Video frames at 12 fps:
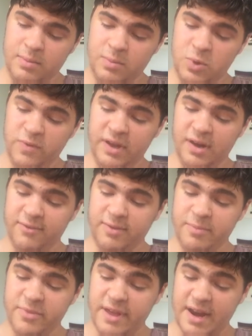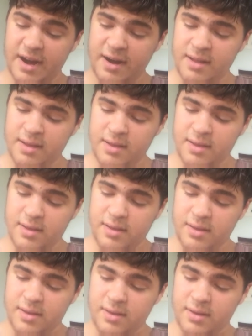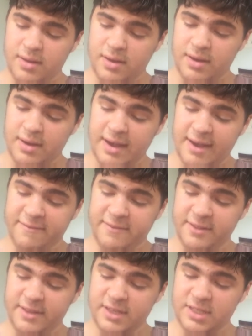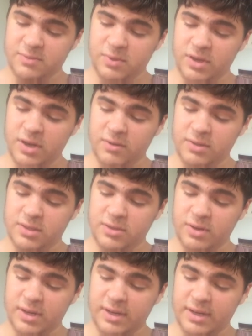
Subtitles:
moving on from there, after this, we go into